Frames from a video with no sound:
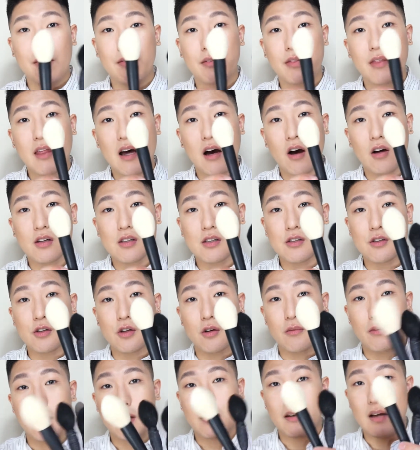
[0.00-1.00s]
thousands
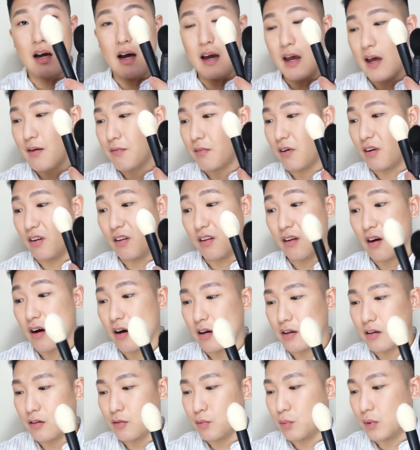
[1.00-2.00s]
of it. I have a
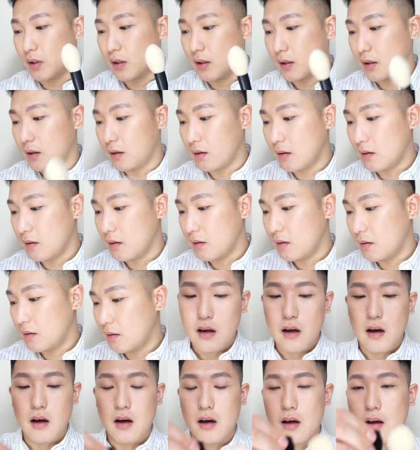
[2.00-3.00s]
lot, really.
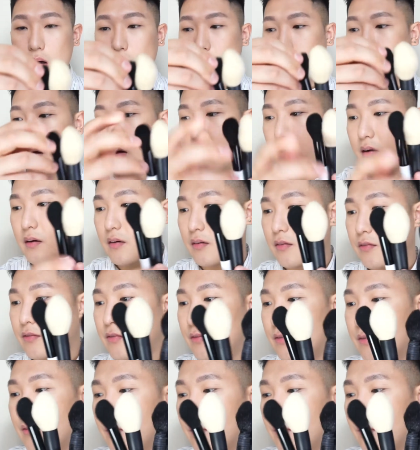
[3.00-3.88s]
I have,